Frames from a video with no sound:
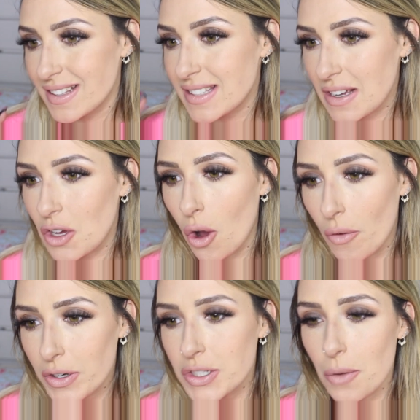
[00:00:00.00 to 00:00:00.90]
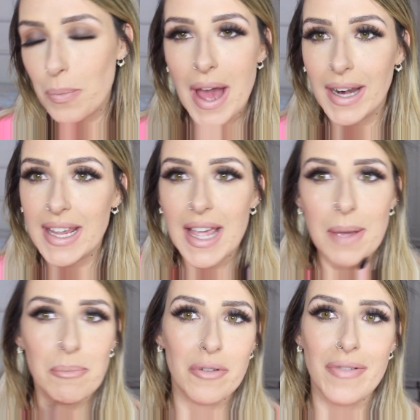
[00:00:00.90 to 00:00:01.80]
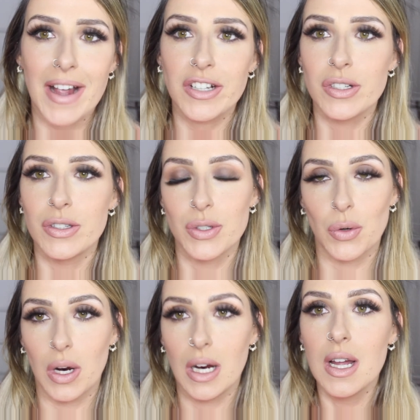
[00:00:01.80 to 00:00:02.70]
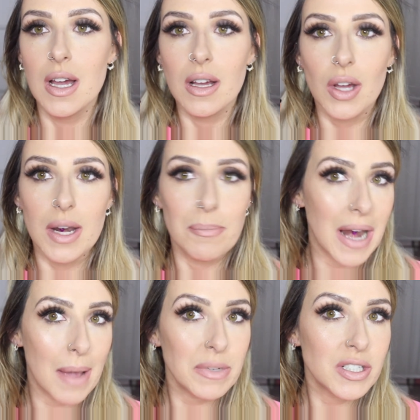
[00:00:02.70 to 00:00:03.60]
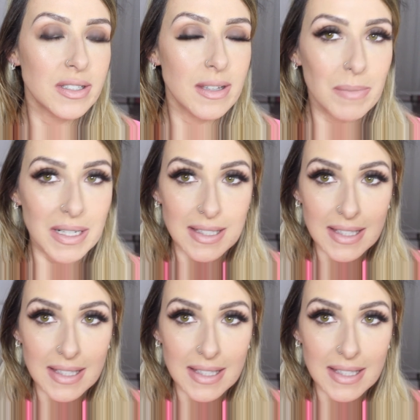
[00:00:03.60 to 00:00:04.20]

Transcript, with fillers: It's covered up any imperfections or kind of blemishes on my